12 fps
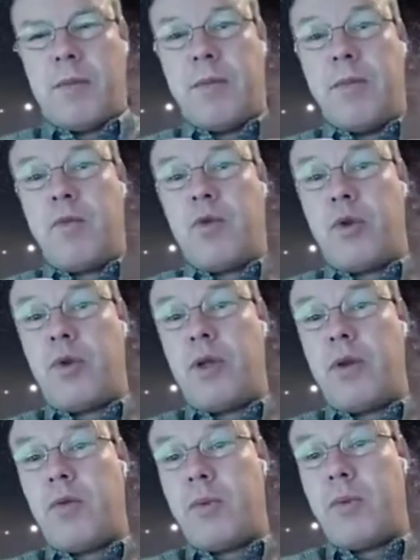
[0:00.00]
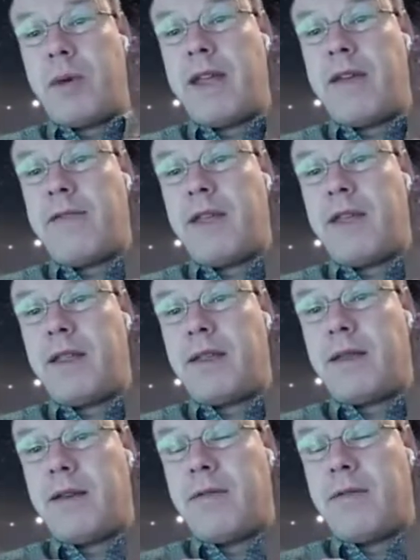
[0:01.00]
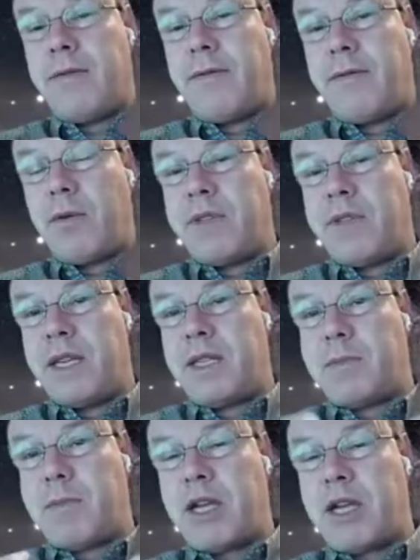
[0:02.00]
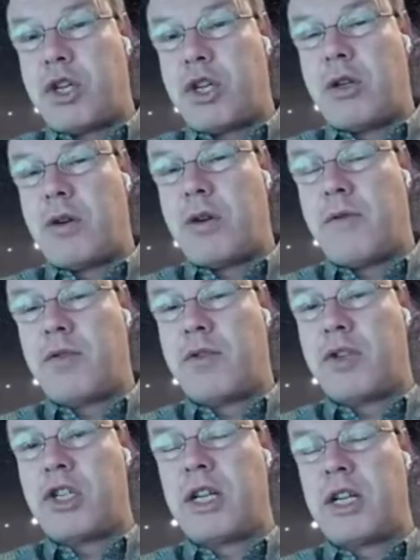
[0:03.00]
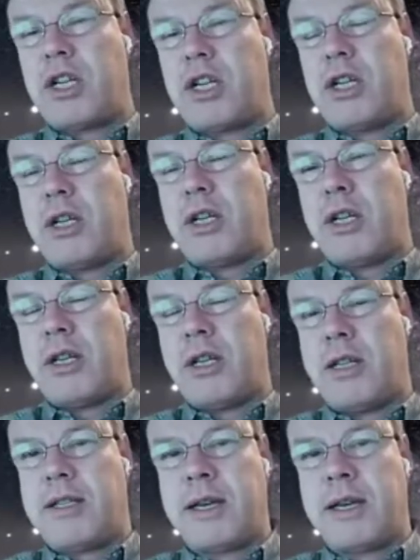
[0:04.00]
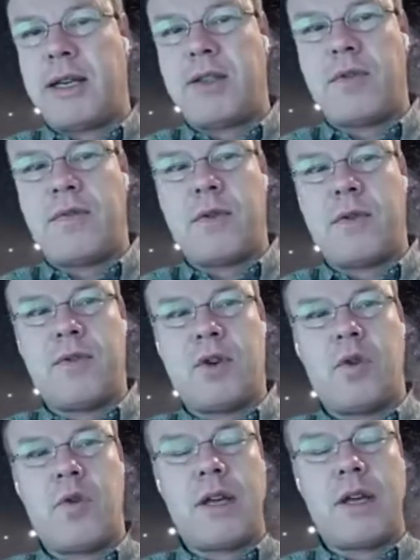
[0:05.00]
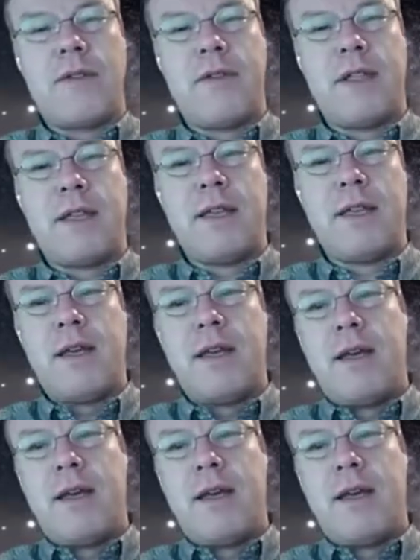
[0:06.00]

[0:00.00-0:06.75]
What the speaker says: we benefit from the expansion of the change in size of the whole cavity,